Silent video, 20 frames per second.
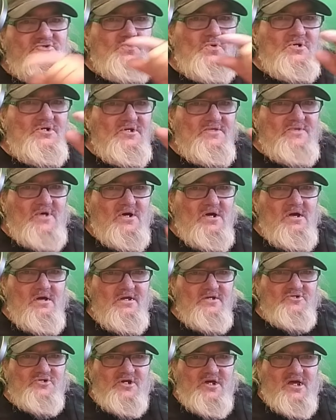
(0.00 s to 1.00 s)
one of the
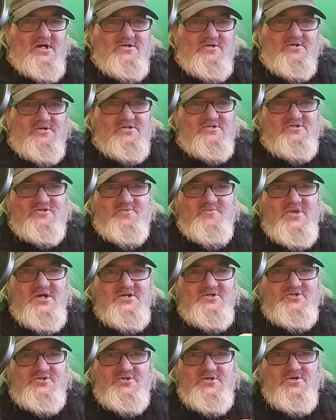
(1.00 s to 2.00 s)
hijackers to make
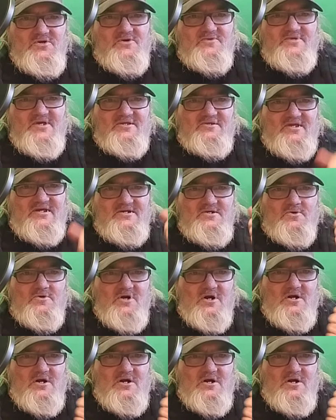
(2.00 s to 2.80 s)
sure that they don't